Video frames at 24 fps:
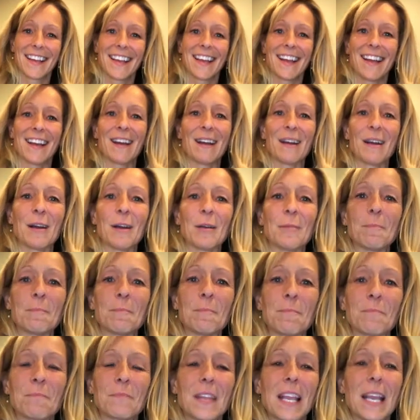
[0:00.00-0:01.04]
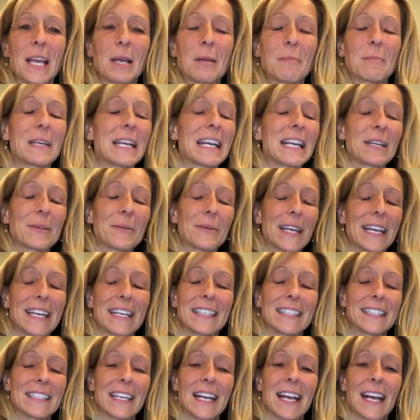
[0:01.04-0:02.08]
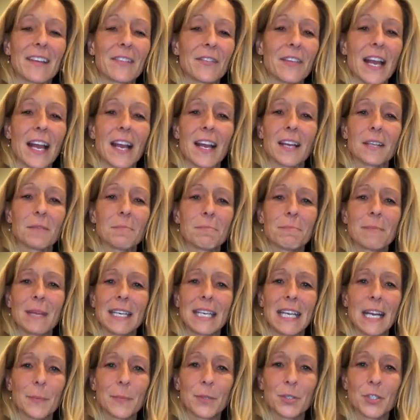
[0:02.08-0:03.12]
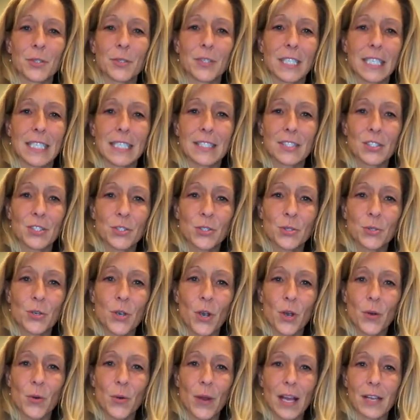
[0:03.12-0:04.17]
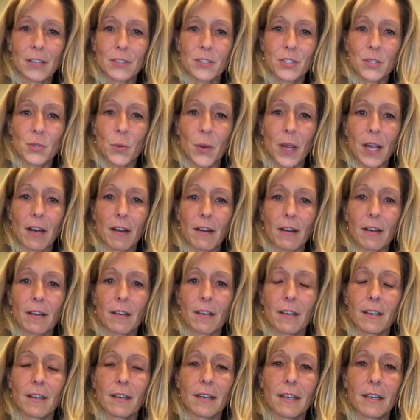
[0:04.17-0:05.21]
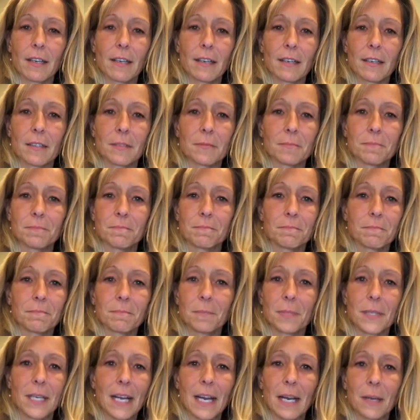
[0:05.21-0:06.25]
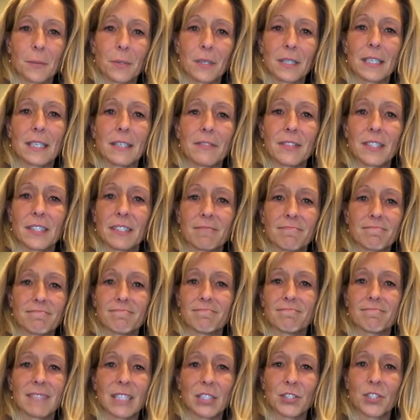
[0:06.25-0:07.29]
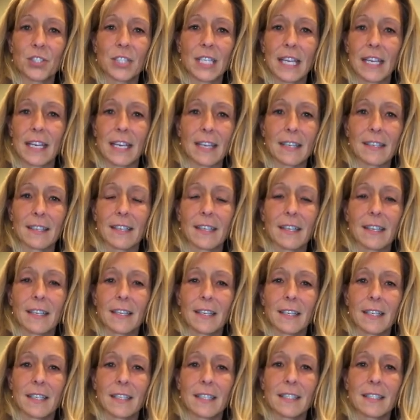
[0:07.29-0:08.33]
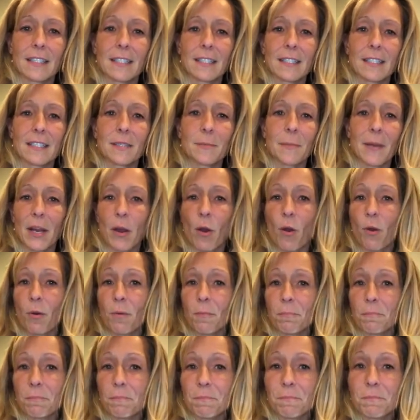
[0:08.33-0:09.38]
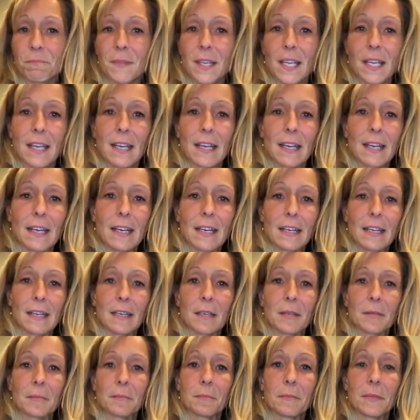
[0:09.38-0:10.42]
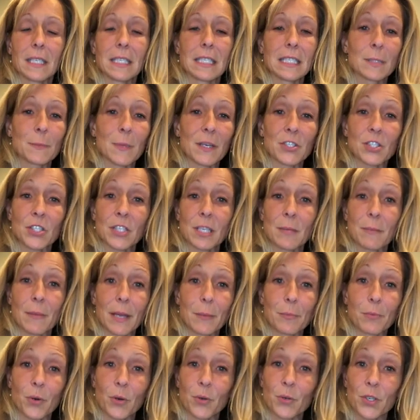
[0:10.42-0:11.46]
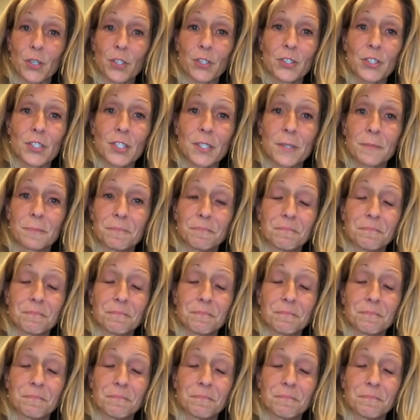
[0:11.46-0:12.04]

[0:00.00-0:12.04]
But anyway, I've had many opportunities to go elsewhere, but I wouldn't even entertain it. This is my home. And especially my brokers.